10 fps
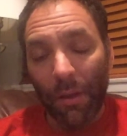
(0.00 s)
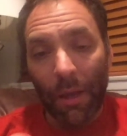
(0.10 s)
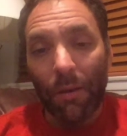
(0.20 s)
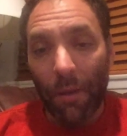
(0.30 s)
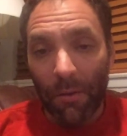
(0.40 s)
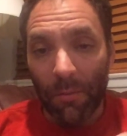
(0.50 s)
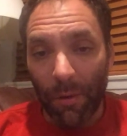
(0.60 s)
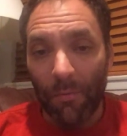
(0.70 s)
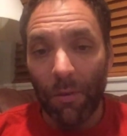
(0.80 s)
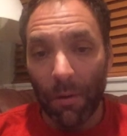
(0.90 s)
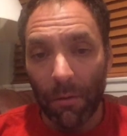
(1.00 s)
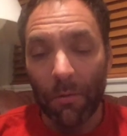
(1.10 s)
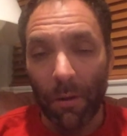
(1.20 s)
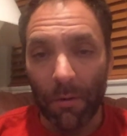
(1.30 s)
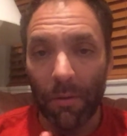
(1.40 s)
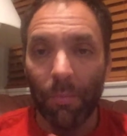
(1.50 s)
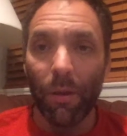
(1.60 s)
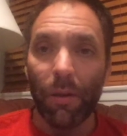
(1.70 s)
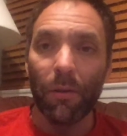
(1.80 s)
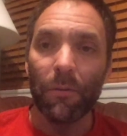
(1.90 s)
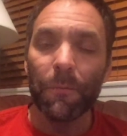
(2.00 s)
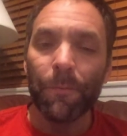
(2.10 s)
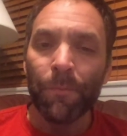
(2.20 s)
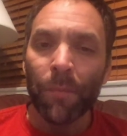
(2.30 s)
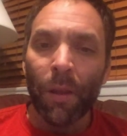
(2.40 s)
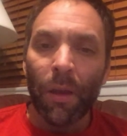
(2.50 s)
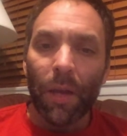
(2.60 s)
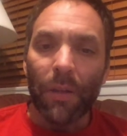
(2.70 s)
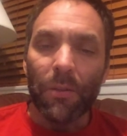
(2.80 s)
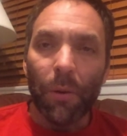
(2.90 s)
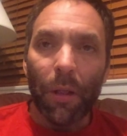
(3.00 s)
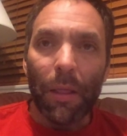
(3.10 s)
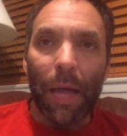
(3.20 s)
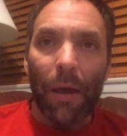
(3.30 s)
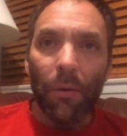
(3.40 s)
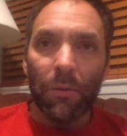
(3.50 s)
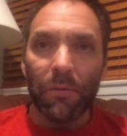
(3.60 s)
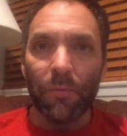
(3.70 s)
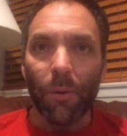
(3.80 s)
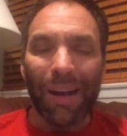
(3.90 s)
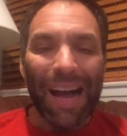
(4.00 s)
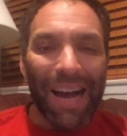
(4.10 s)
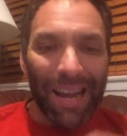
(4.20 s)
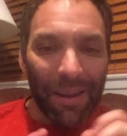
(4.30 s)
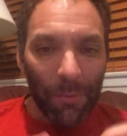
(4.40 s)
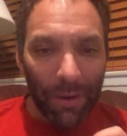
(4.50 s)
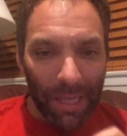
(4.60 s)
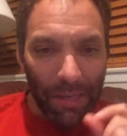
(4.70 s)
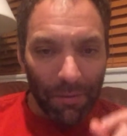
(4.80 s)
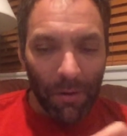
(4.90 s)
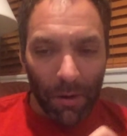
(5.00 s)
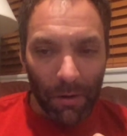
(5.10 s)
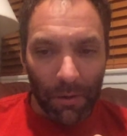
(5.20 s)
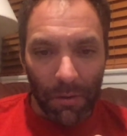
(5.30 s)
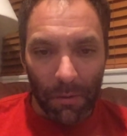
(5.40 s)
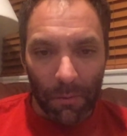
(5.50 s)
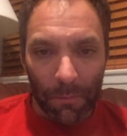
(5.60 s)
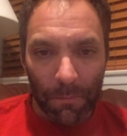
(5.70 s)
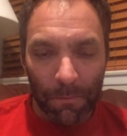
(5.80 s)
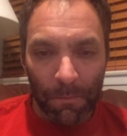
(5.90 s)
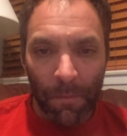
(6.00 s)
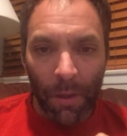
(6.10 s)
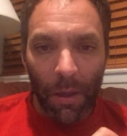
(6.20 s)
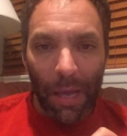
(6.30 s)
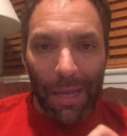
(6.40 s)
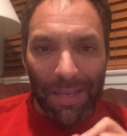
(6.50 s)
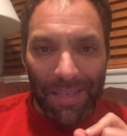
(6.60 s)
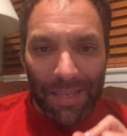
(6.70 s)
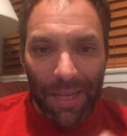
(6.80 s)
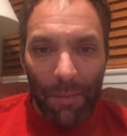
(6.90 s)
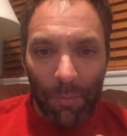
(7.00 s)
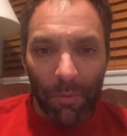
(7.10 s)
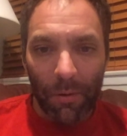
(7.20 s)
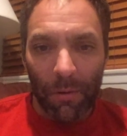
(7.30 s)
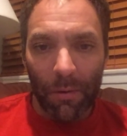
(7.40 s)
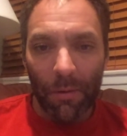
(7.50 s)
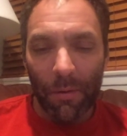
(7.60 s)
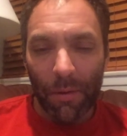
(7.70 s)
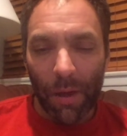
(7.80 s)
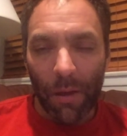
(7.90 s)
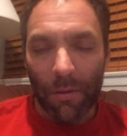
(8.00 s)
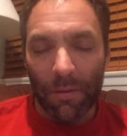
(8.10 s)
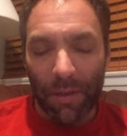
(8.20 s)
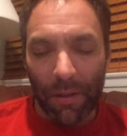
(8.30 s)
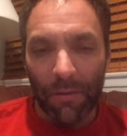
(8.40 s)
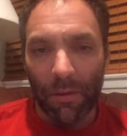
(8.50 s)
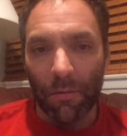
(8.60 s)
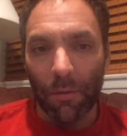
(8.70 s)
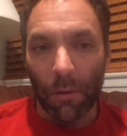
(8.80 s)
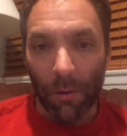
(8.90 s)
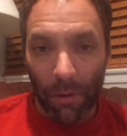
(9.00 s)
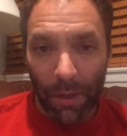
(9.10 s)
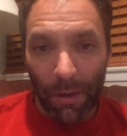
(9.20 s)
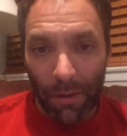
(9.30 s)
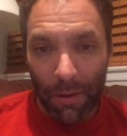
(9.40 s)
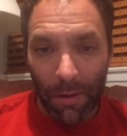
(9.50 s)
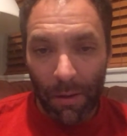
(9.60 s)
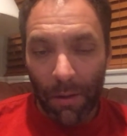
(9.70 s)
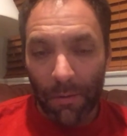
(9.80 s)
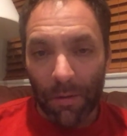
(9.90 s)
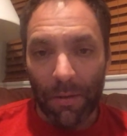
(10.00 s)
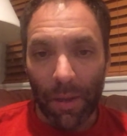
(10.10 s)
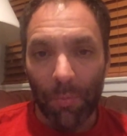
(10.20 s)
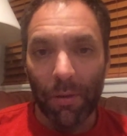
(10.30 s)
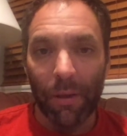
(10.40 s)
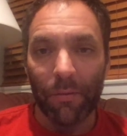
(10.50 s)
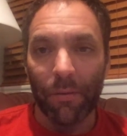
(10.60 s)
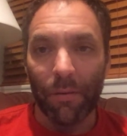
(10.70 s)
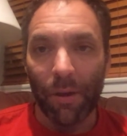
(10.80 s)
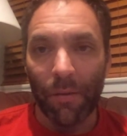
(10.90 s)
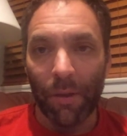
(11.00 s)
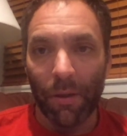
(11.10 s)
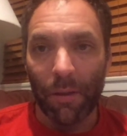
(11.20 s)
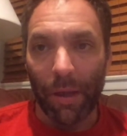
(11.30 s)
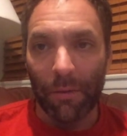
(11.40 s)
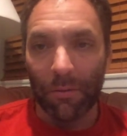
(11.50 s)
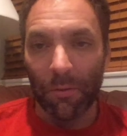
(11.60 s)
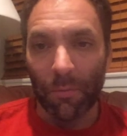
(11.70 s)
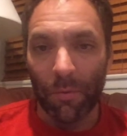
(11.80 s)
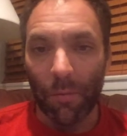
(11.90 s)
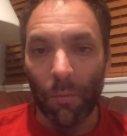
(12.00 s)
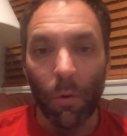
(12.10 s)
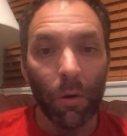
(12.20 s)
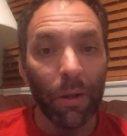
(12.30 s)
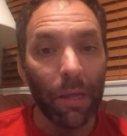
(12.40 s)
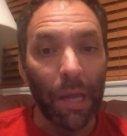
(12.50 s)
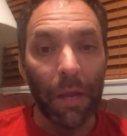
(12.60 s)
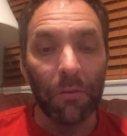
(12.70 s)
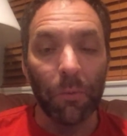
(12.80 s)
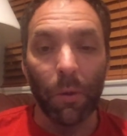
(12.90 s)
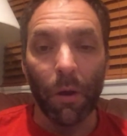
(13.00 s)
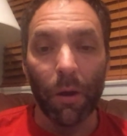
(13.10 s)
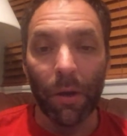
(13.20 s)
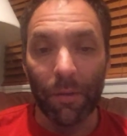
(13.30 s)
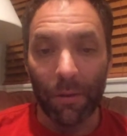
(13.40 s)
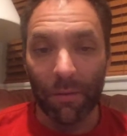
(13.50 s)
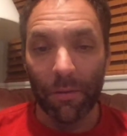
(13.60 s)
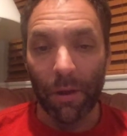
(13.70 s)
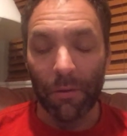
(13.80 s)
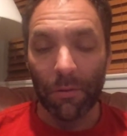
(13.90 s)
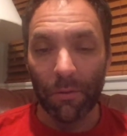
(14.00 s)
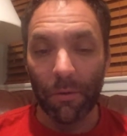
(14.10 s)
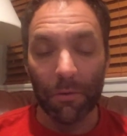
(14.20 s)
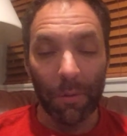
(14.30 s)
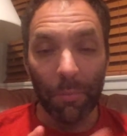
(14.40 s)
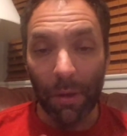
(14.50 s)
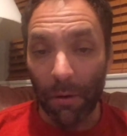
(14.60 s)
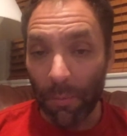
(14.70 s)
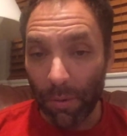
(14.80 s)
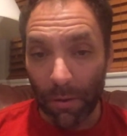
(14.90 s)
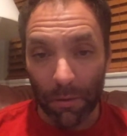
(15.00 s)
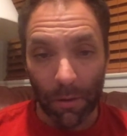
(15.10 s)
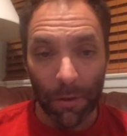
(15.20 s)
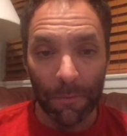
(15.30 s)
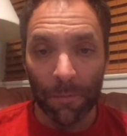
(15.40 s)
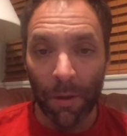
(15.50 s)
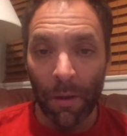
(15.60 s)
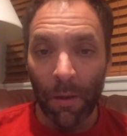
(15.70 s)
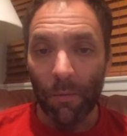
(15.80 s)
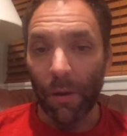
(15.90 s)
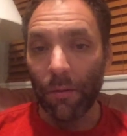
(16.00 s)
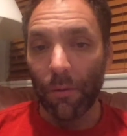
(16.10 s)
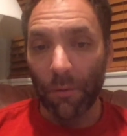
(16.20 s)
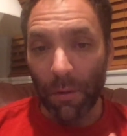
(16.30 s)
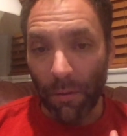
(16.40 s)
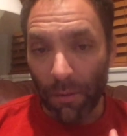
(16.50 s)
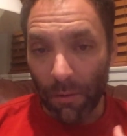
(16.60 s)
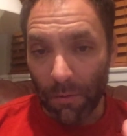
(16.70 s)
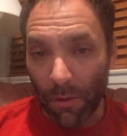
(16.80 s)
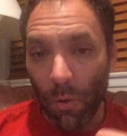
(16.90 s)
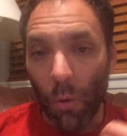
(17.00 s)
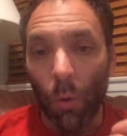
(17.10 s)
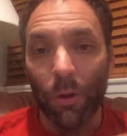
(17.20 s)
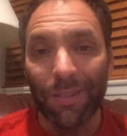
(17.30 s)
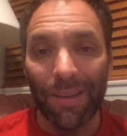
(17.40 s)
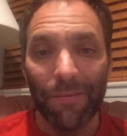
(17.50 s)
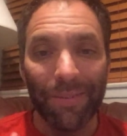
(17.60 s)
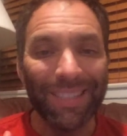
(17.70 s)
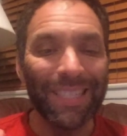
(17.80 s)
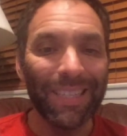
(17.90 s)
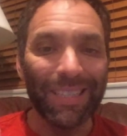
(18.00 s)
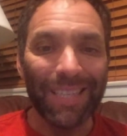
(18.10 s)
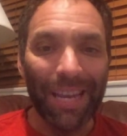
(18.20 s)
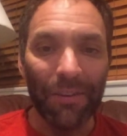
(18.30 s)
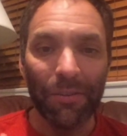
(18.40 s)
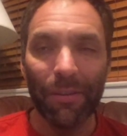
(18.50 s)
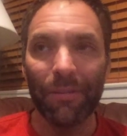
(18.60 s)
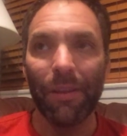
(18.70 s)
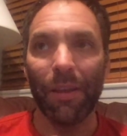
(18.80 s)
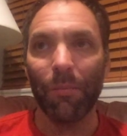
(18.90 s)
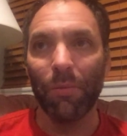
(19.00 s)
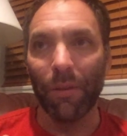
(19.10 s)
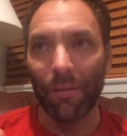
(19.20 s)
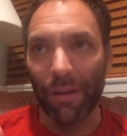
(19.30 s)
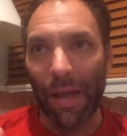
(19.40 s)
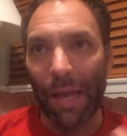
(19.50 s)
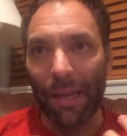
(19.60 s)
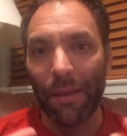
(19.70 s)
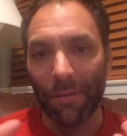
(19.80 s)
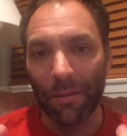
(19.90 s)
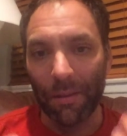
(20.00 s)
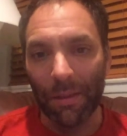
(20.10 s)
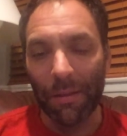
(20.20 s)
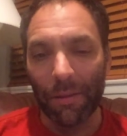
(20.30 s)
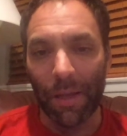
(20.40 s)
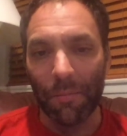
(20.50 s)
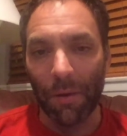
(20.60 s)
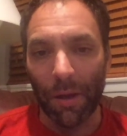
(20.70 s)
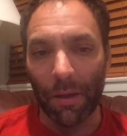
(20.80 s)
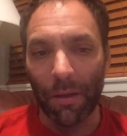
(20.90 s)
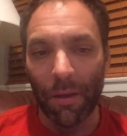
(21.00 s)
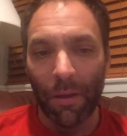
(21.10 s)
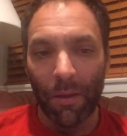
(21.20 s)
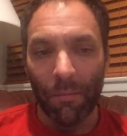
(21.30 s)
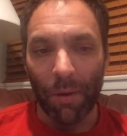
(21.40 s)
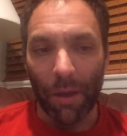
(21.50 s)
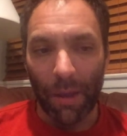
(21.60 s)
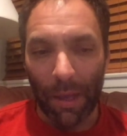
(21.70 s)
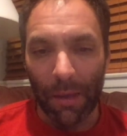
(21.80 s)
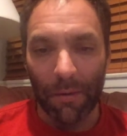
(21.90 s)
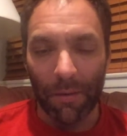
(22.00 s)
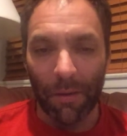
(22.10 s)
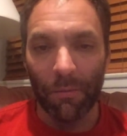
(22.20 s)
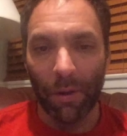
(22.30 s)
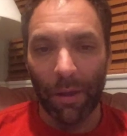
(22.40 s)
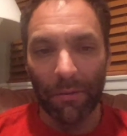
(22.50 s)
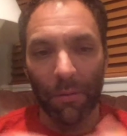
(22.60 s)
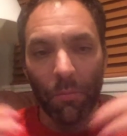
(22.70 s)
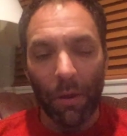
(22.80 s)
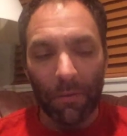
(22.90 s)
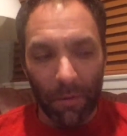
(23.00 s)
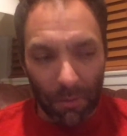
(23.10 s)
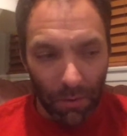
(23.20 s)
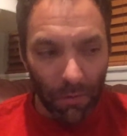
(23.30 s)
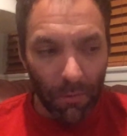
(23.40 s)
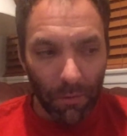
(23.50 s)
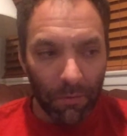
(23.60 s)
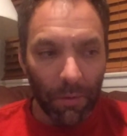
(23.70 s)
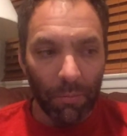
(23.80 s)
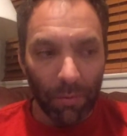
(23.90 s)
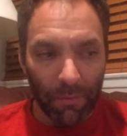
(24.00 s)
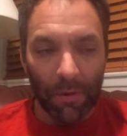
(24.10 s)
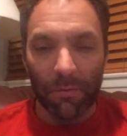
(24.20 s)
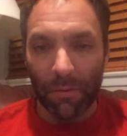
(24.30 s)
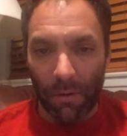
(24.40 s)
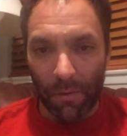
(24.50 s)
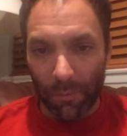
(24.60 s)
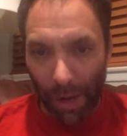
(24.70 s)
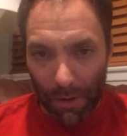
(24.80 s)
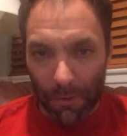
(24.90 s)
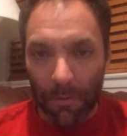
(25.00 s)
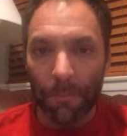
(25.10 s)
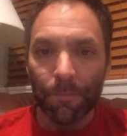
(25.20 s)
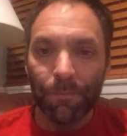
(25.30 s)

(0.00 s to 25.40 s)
and into my fingers onto the page? And so it allows for, I would even argue, a deeper sense of learning to take place in an online classroom the more engaged we are in the discussions. There's the peer-to-peer learning, right? There's the course facilitation that's taking place that I get to lend my hand in, right, as the university professor of record.